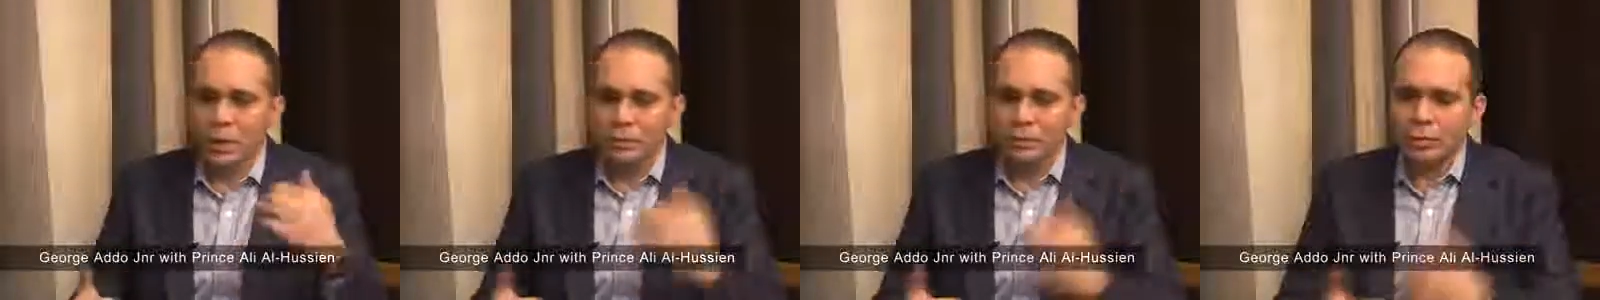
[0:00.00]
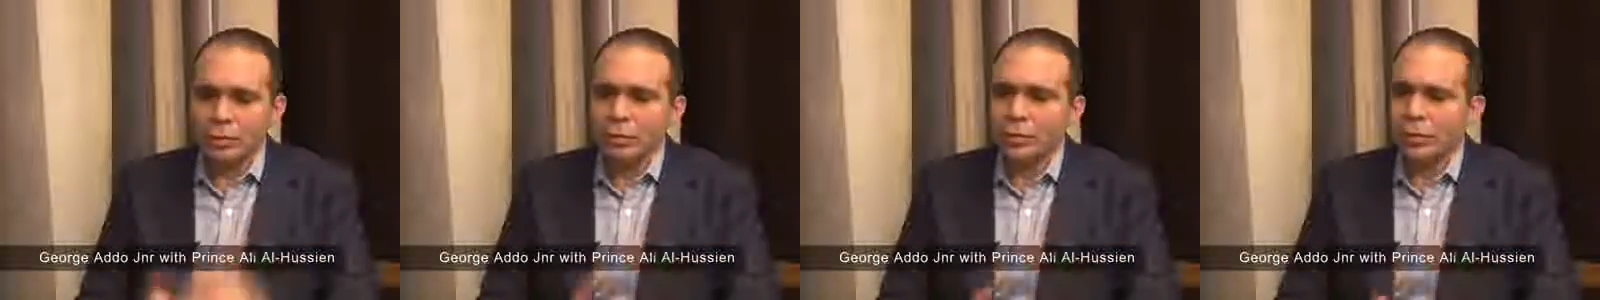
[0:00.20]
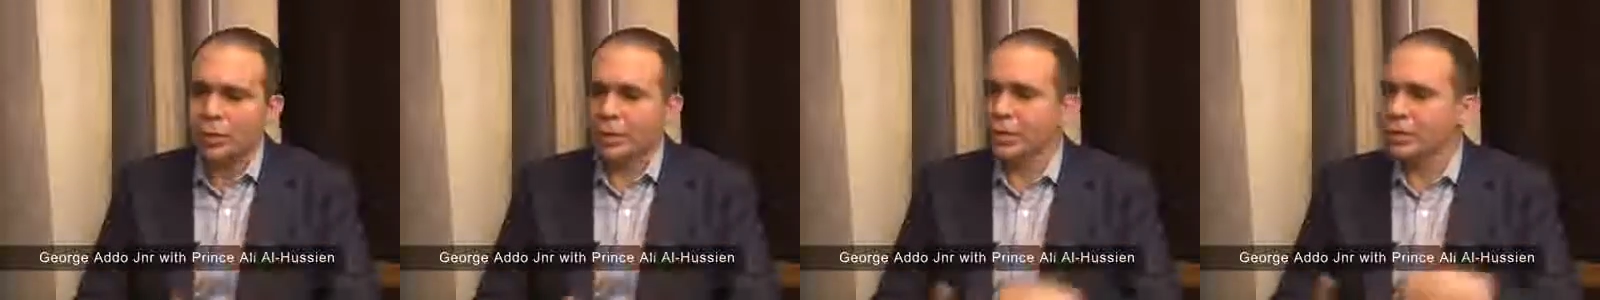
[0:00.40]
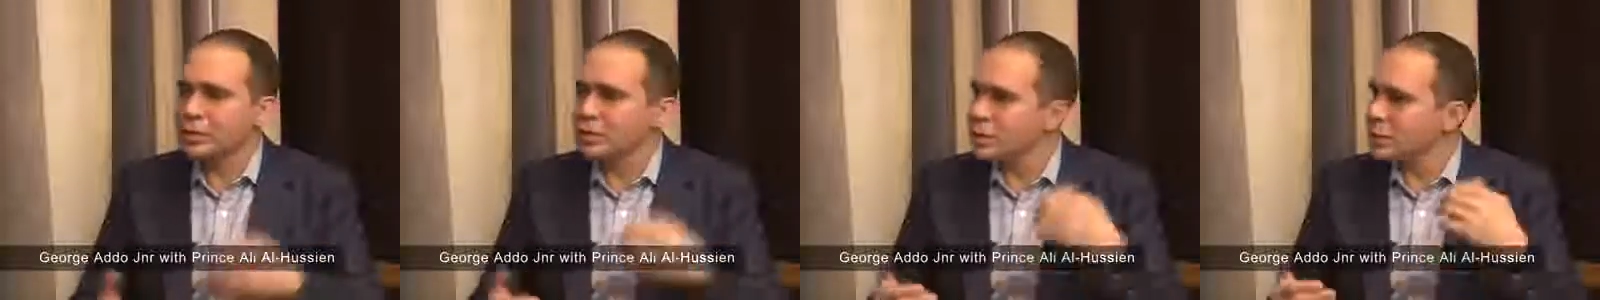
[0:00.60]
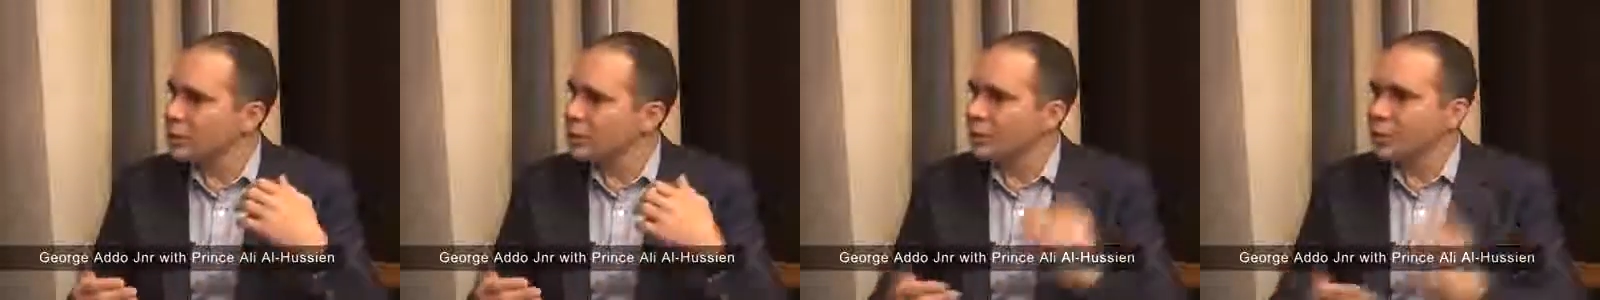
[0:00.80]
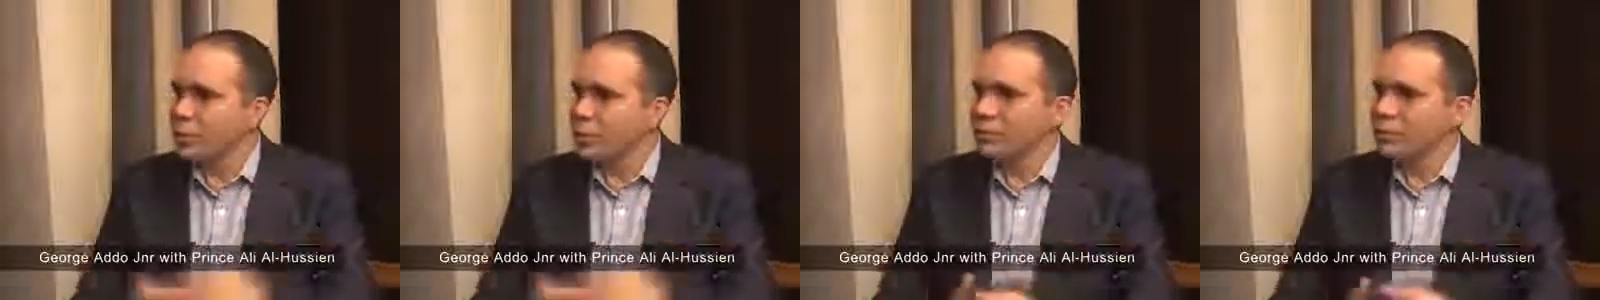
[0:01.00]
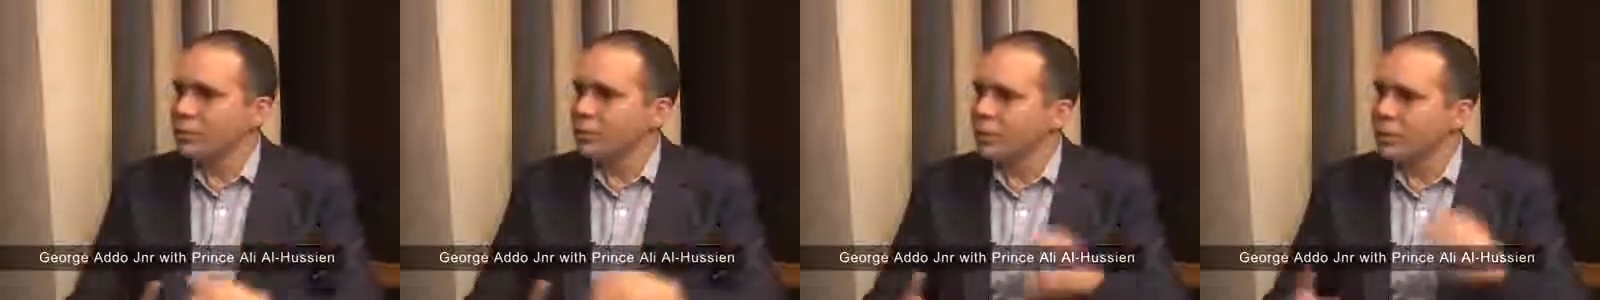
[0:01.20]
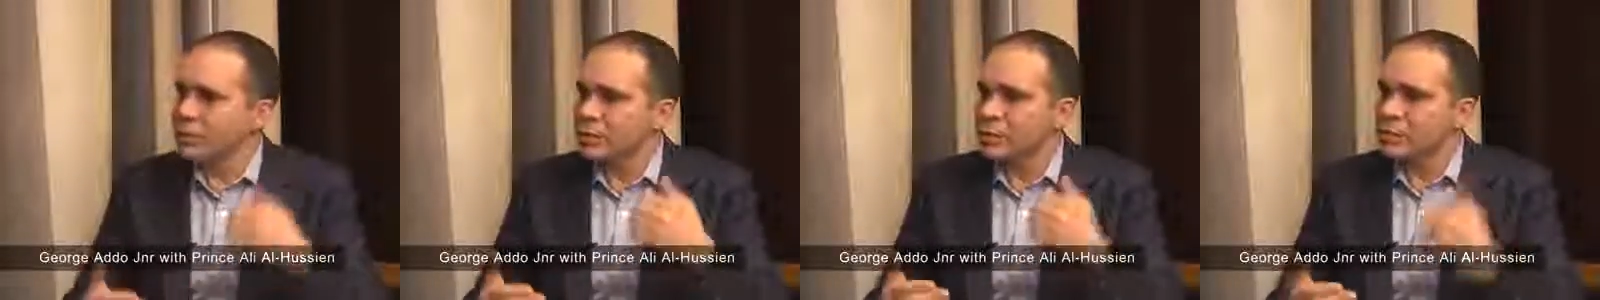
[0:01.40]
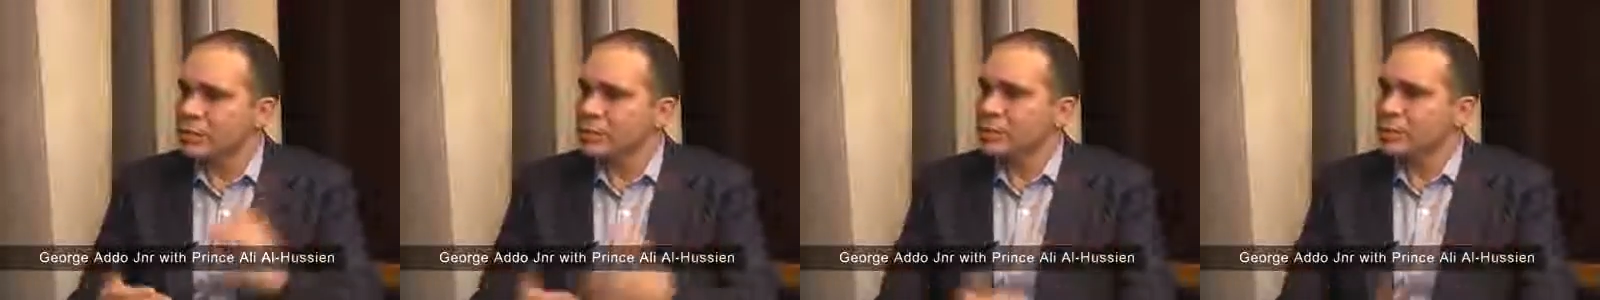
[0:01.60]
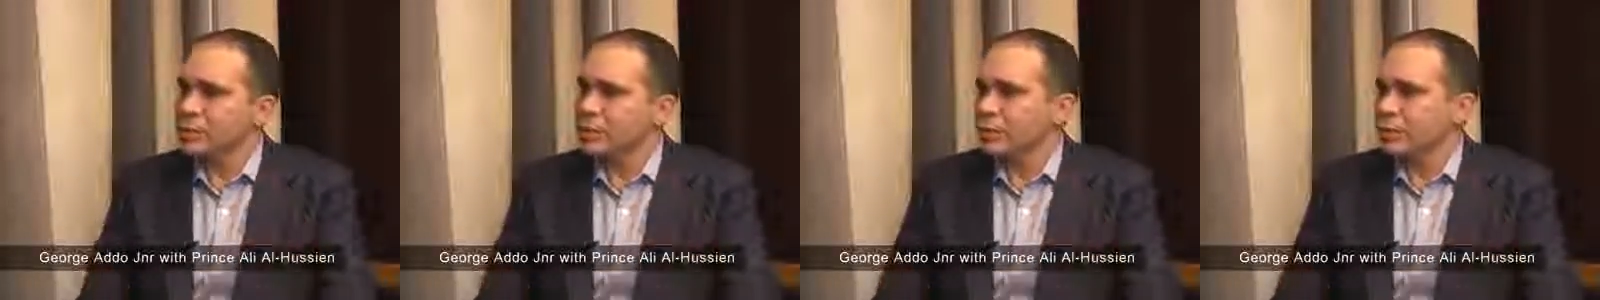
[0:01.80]
from kids to pitches
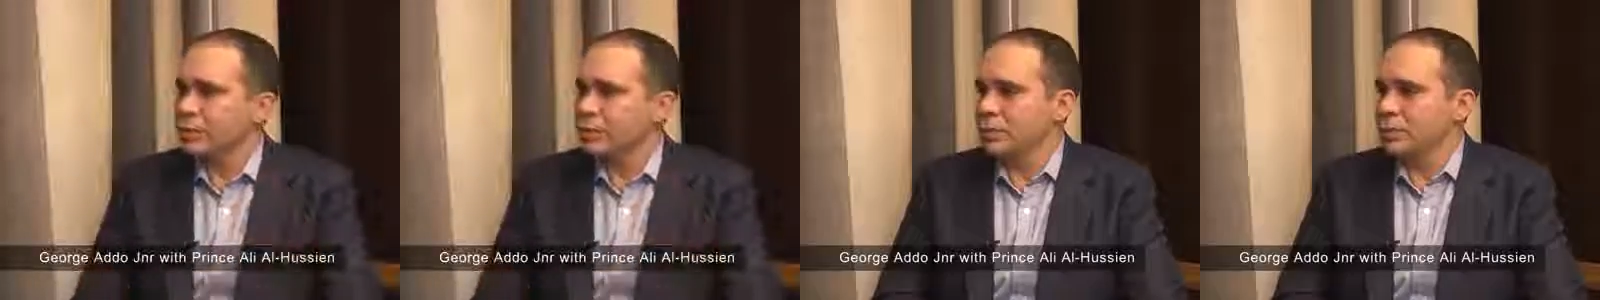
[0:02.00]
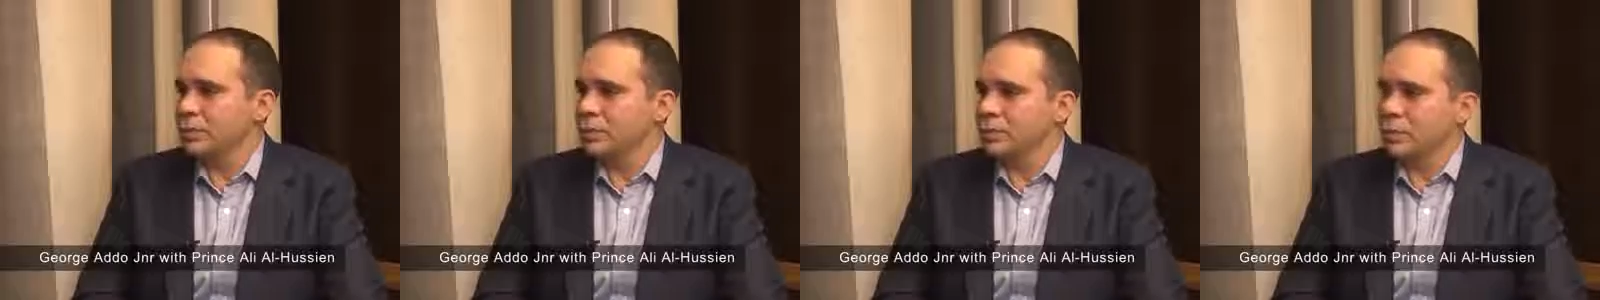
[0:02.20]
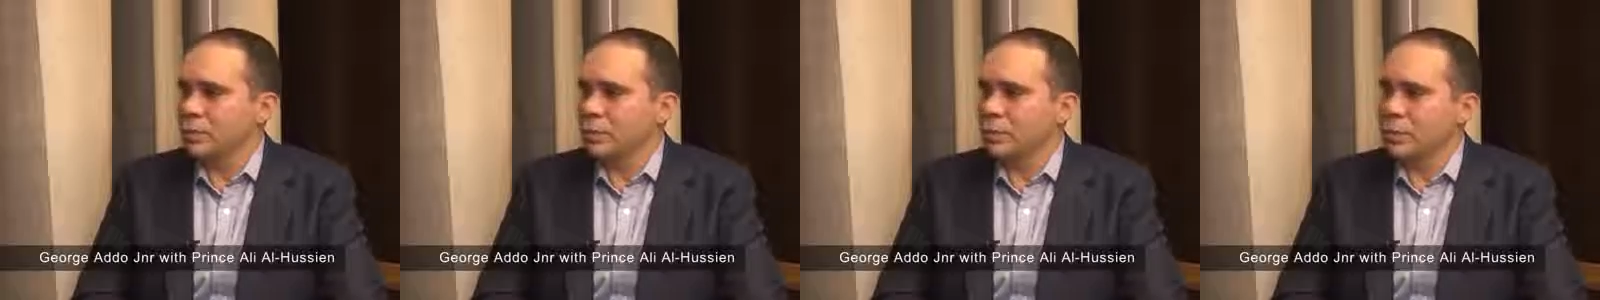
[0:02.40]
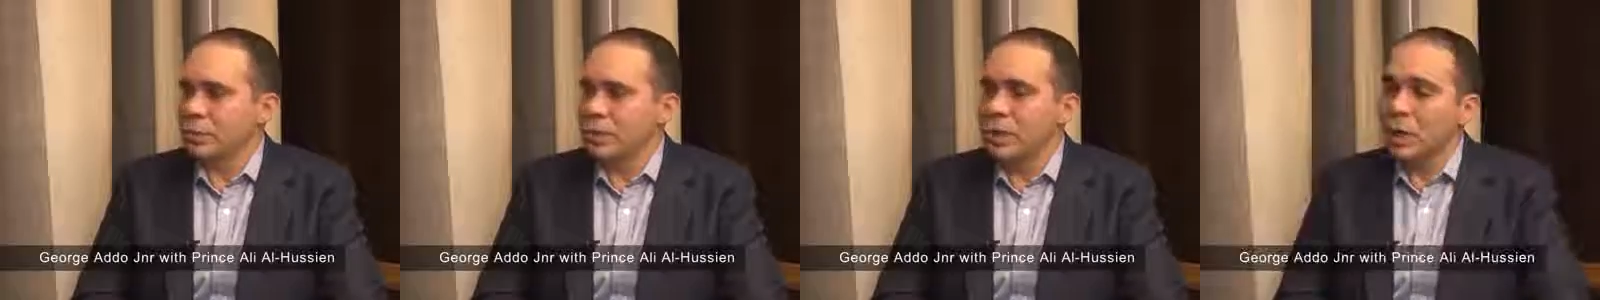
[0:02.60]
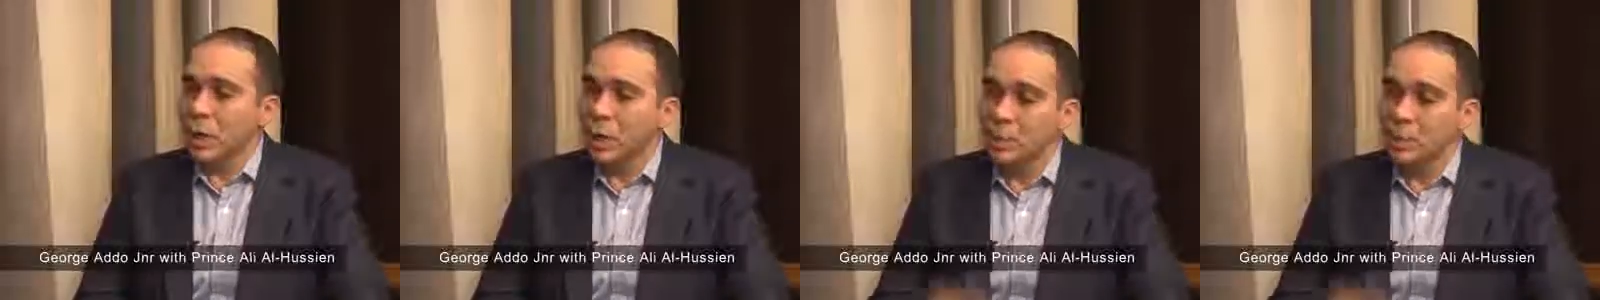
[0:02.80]
to so on.